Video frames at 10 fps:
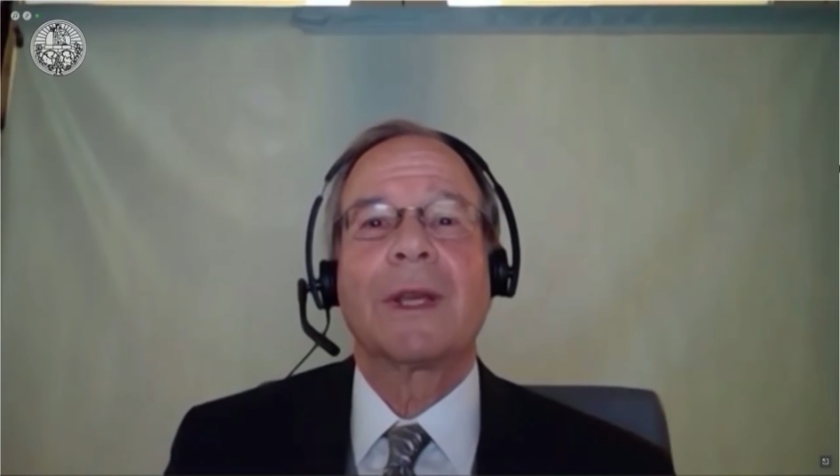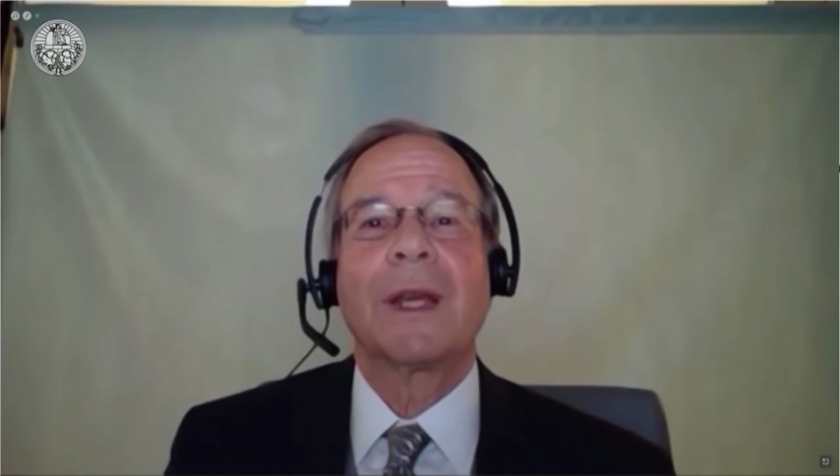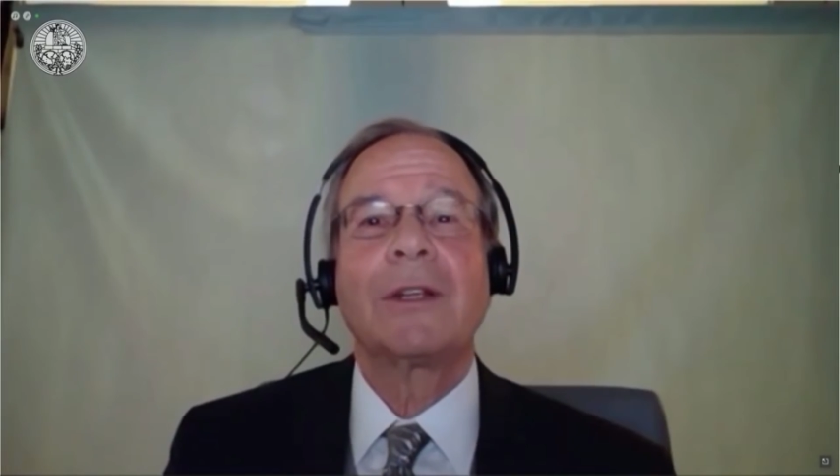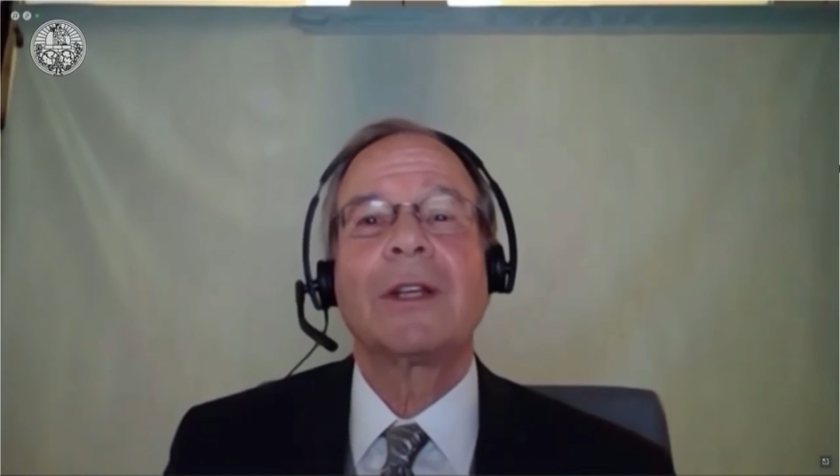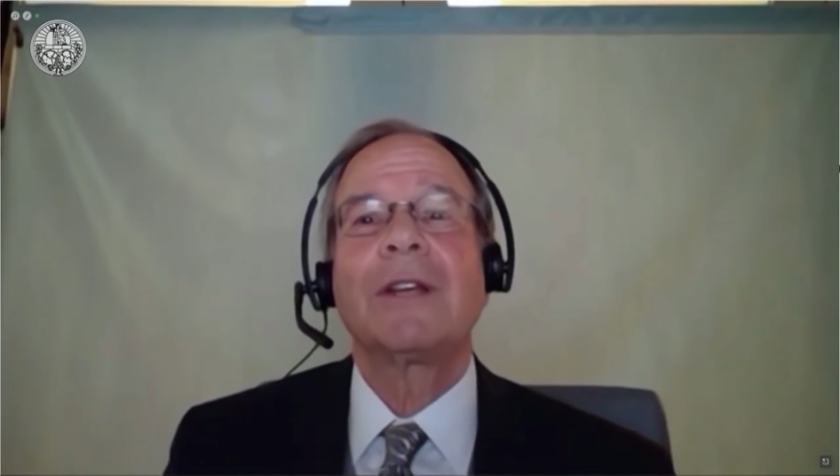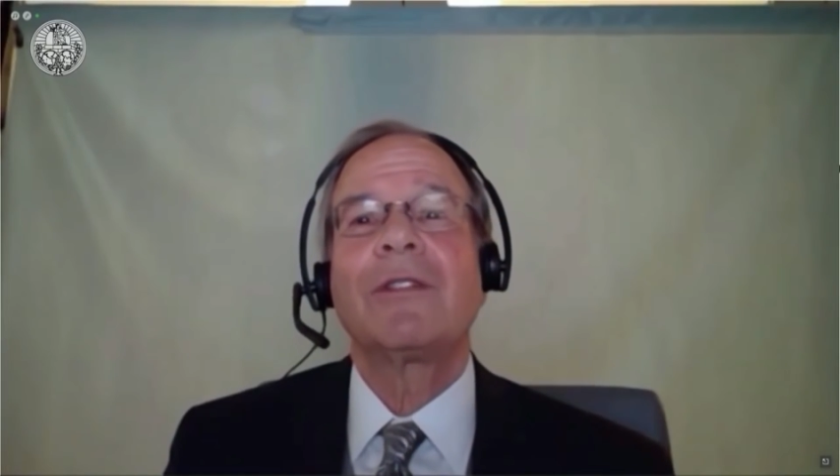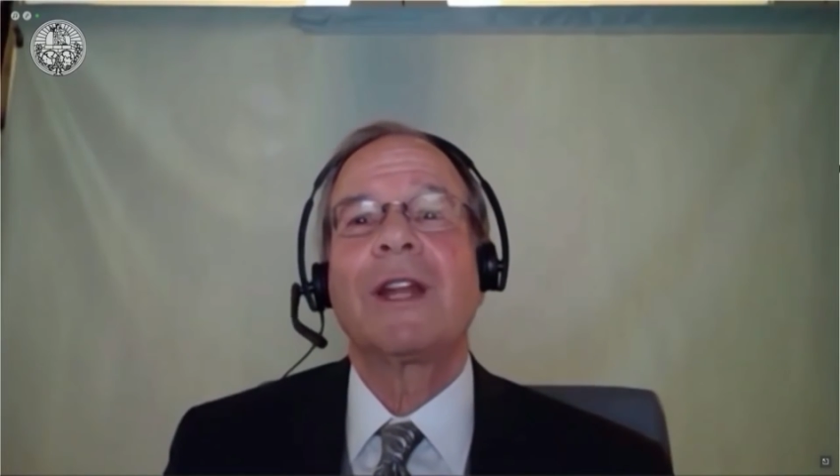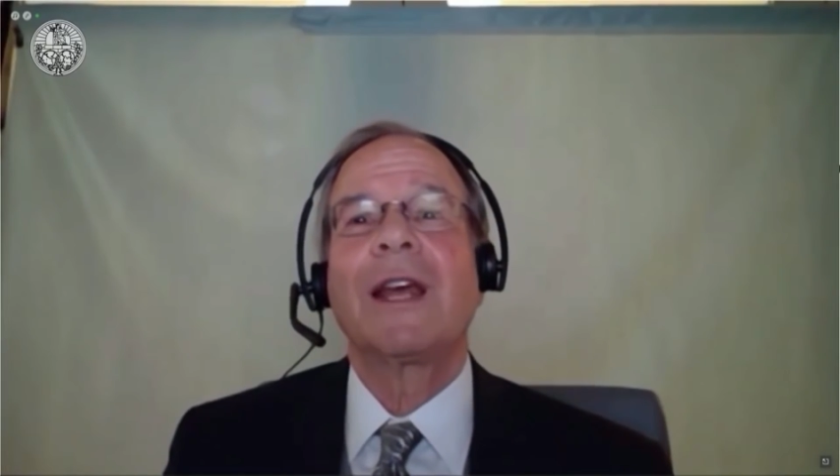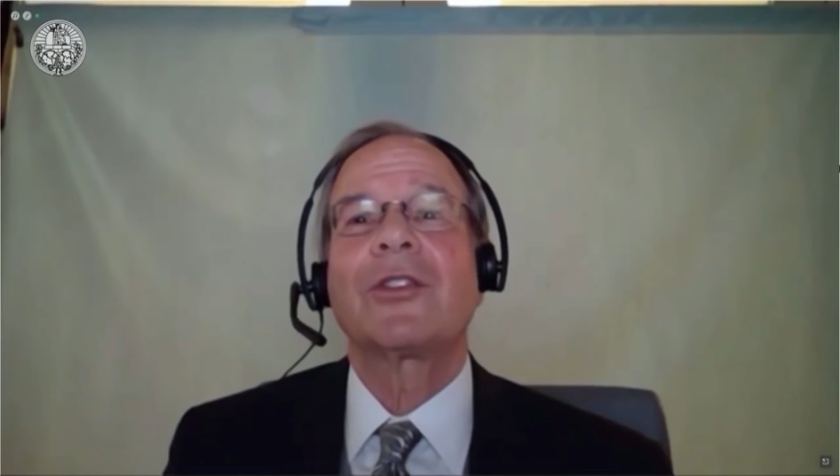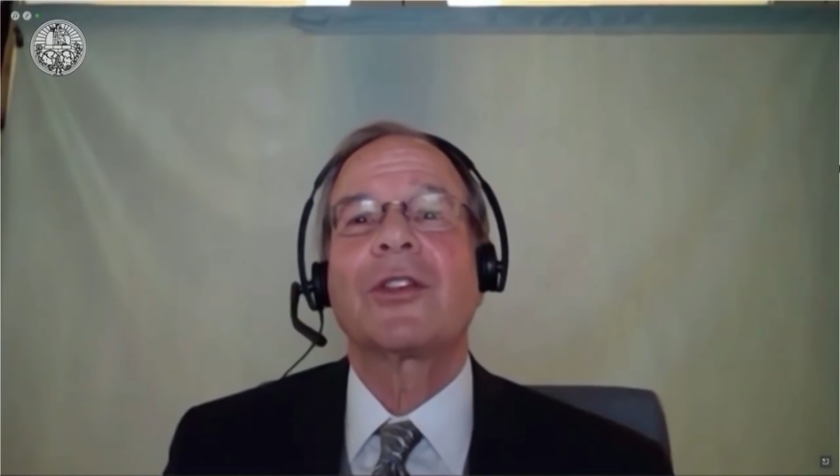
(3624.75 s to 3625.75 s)
Kenya
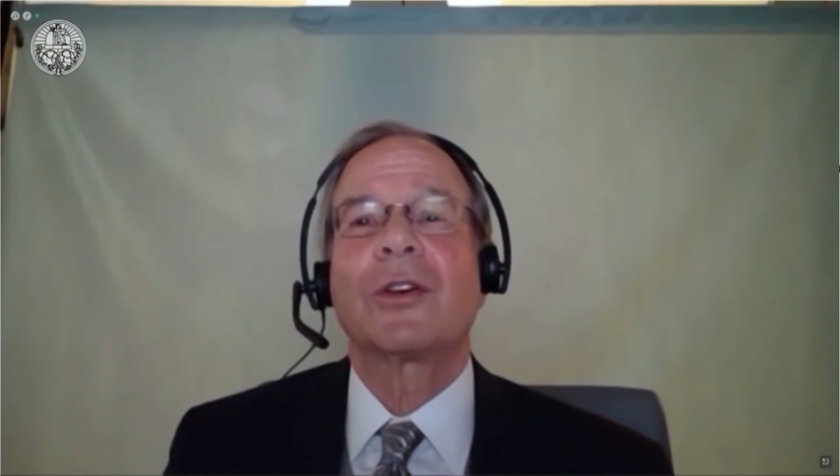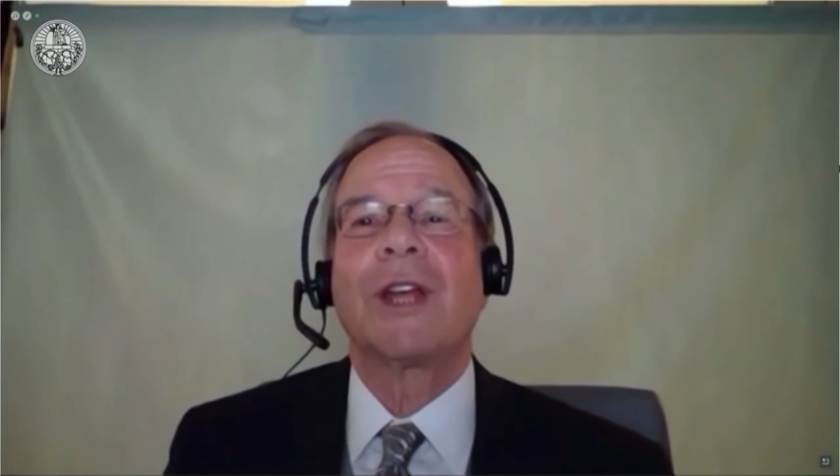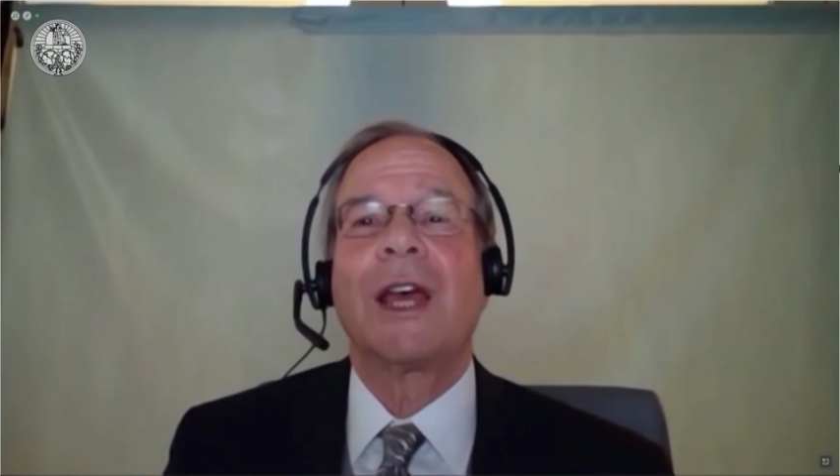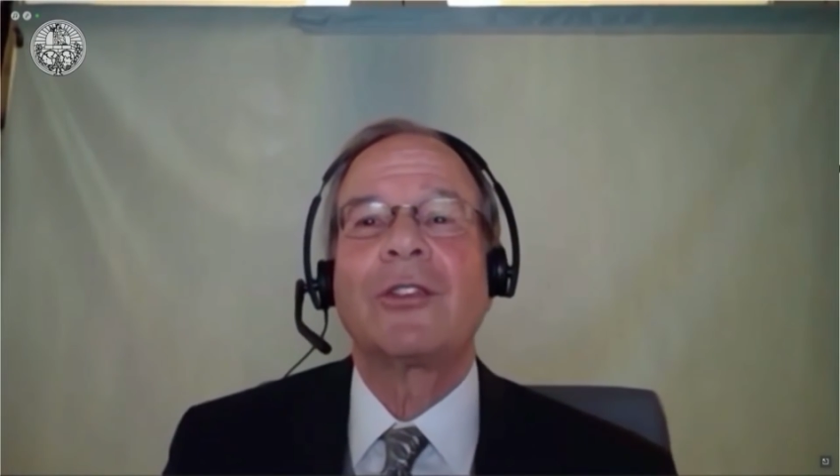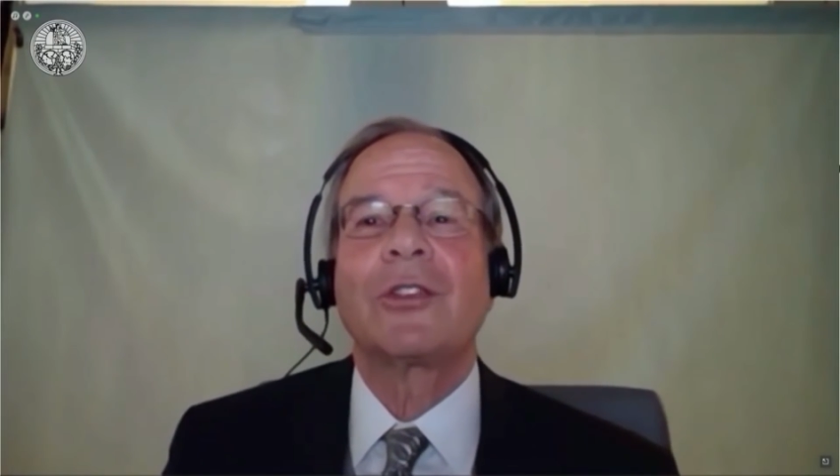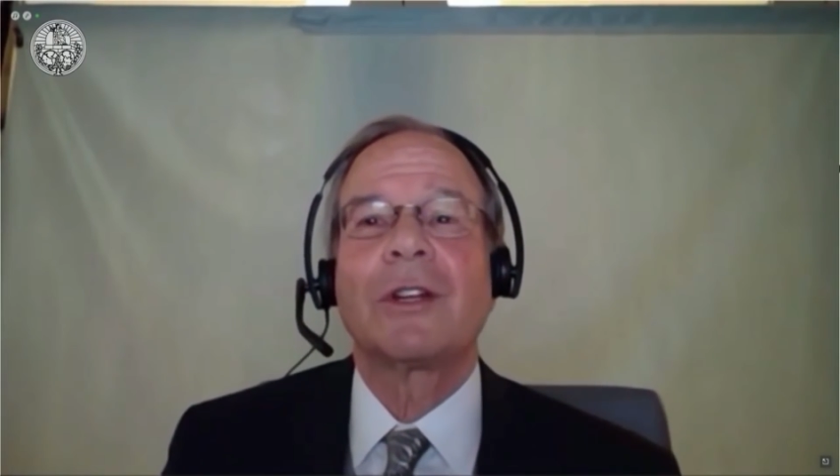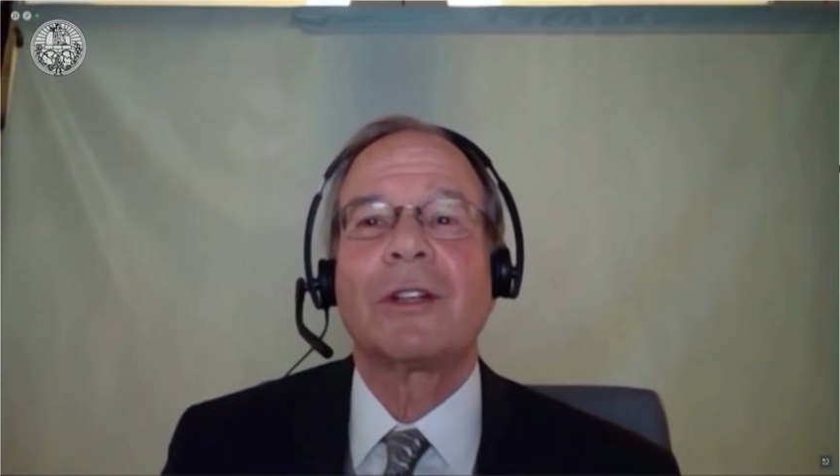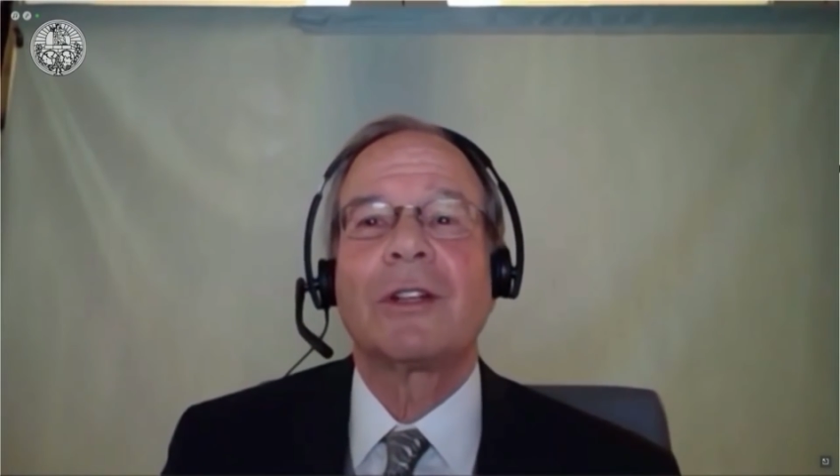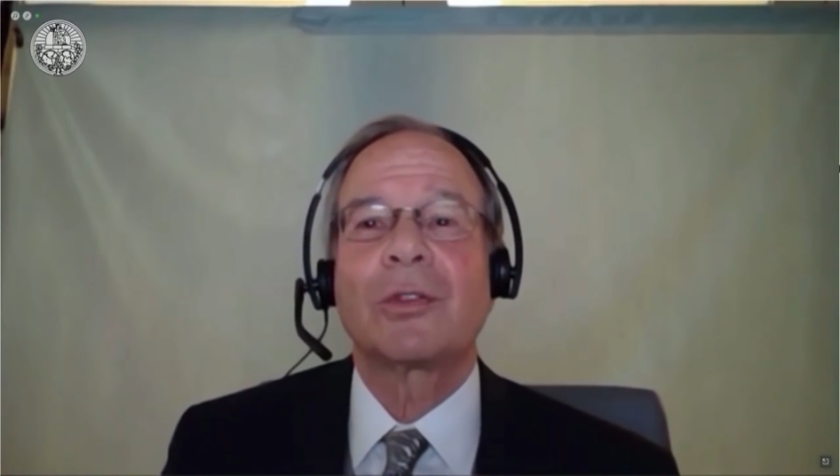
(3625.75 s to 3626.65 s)
even has the audacity